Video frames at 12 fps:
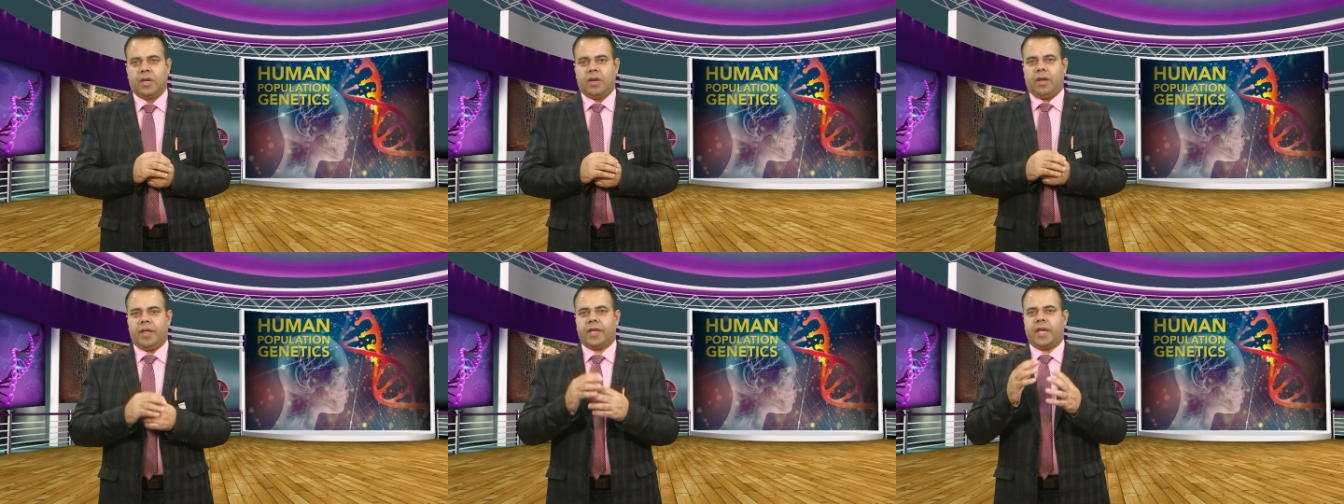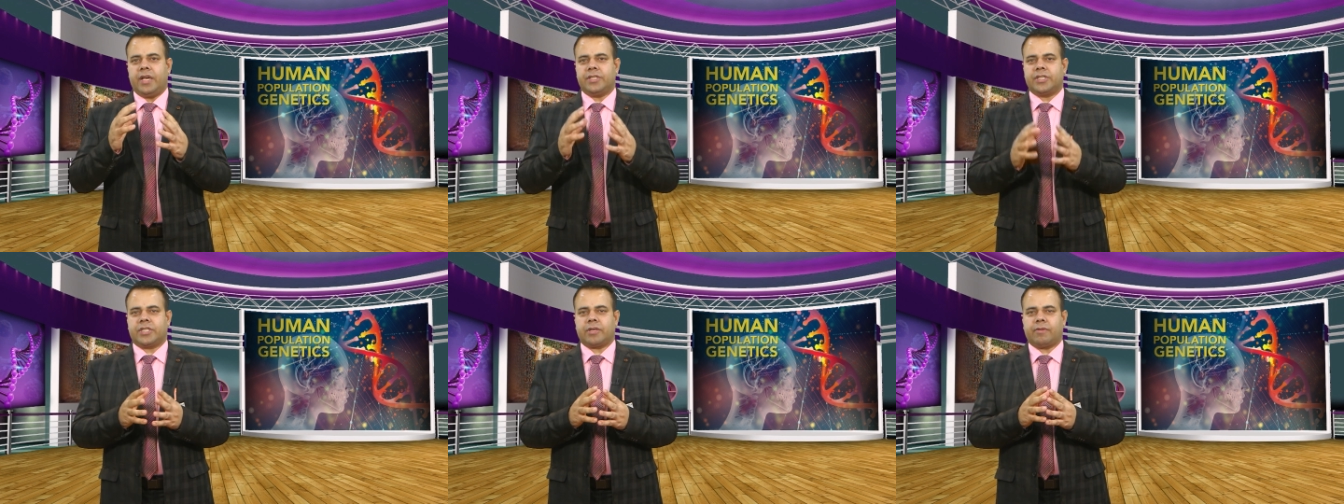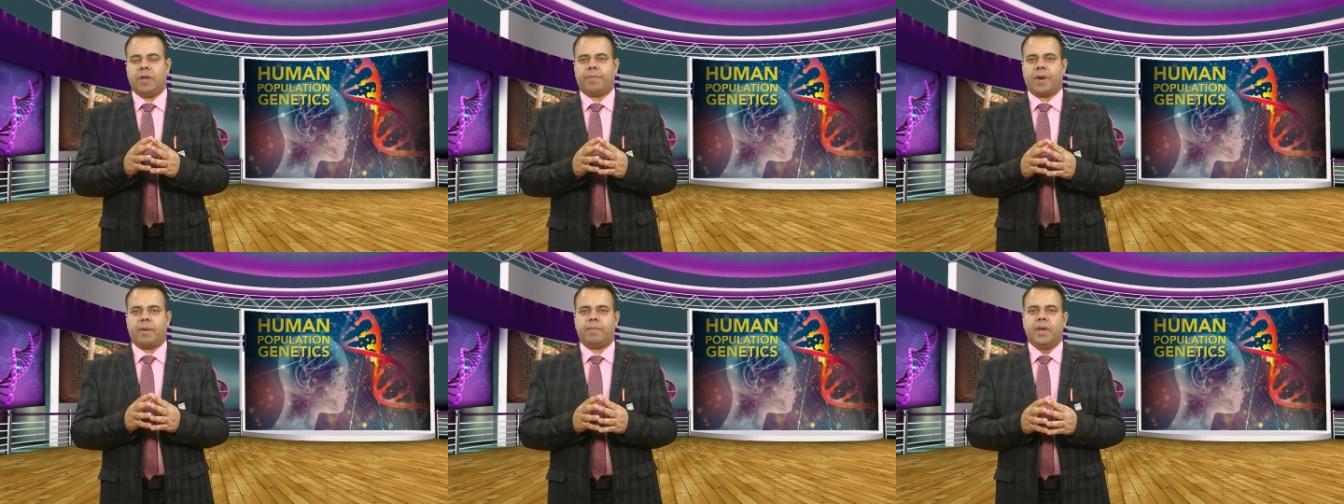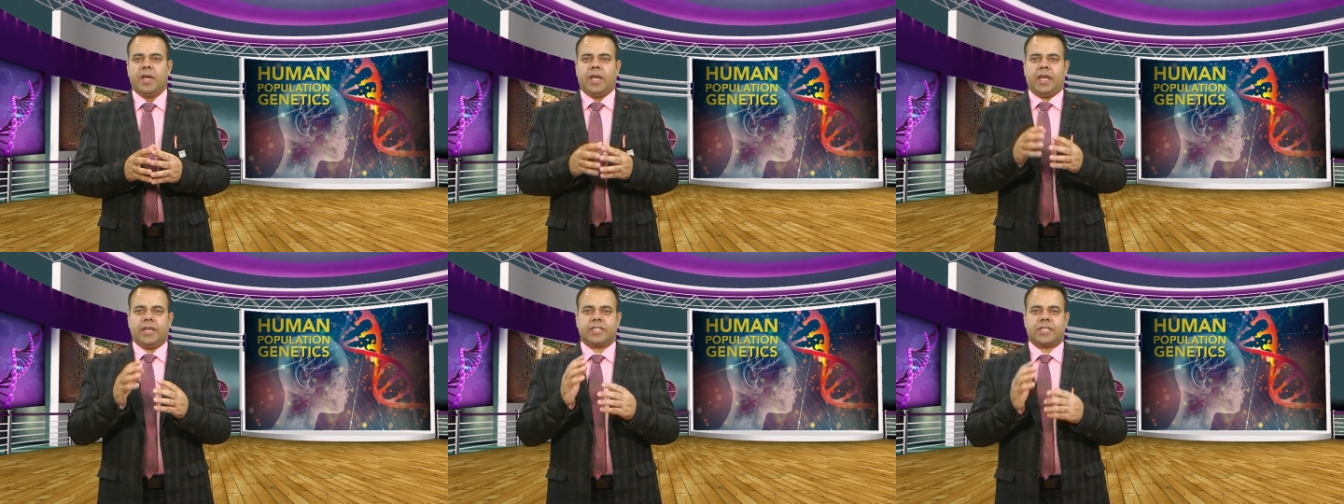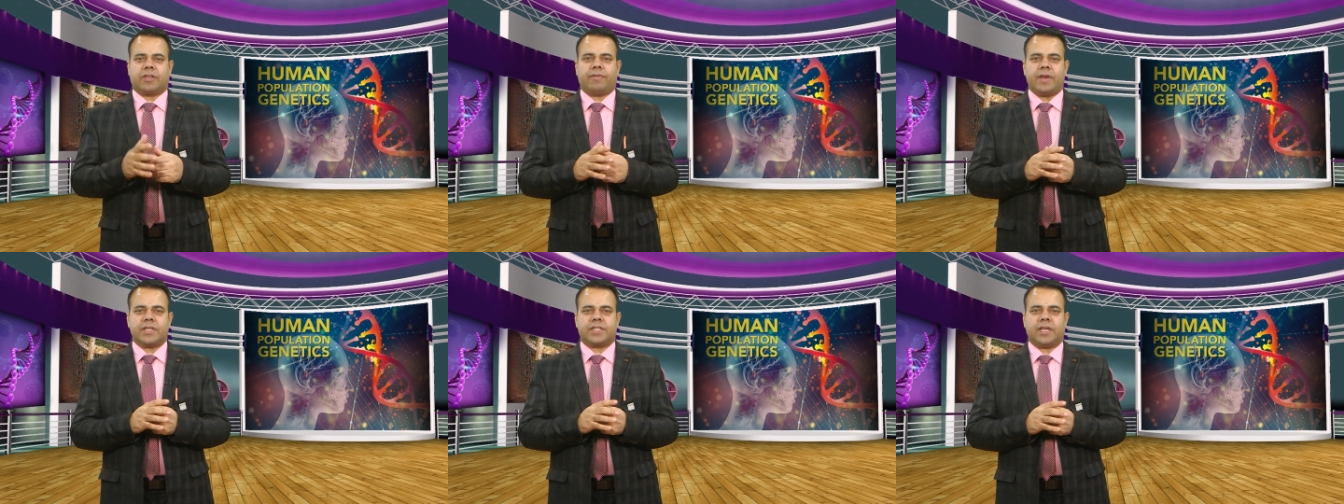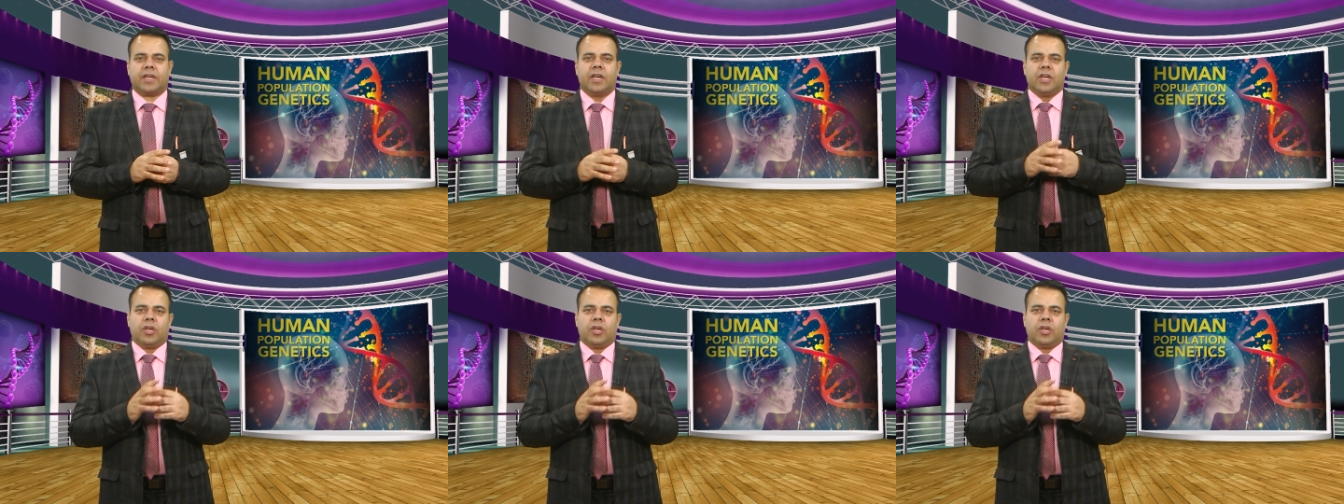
Linkage disequilibrium in sequencing